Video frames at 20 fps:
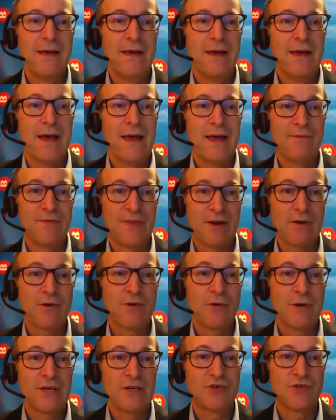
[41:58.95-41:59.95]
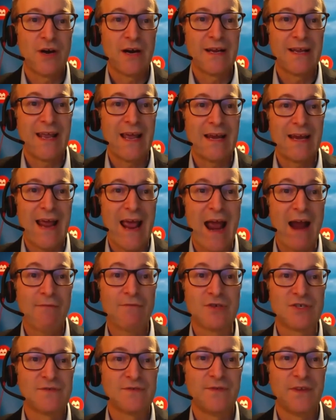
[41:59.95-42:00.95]
if they're going to try to get
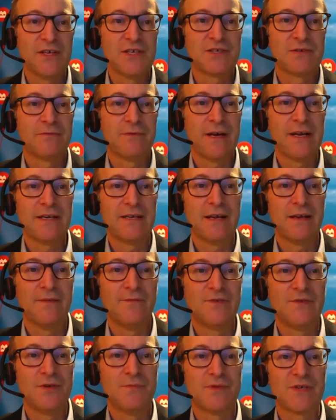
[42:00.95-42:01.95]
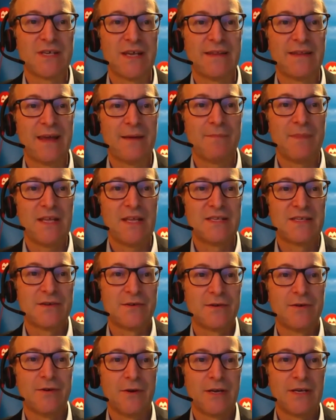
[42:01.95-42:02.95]
average inflation rate of 2%, that means
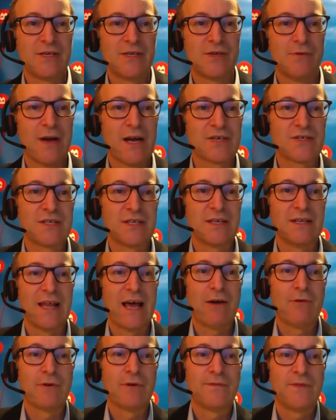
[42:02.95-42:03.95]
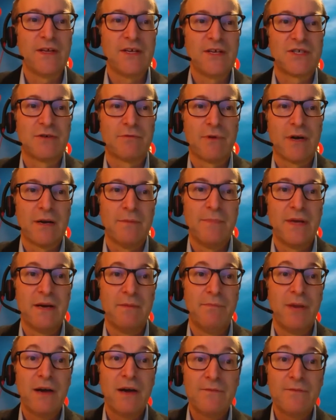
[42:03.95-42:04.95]
they're going to actually allow inflation to run a bit above